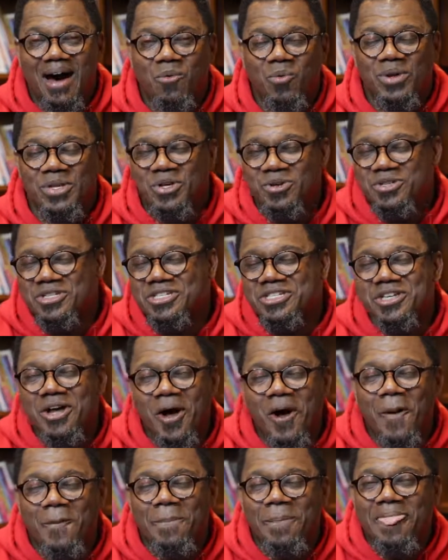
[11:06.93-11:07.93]
When you
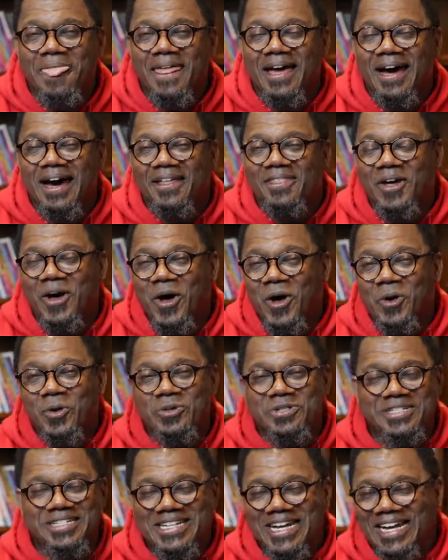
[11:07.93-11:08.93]
saw the
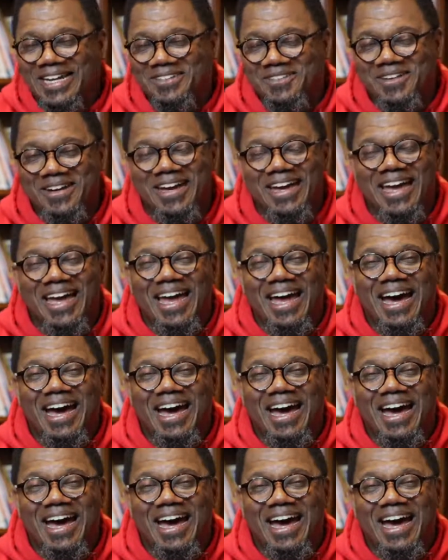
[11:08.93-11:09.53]
host, Chandra,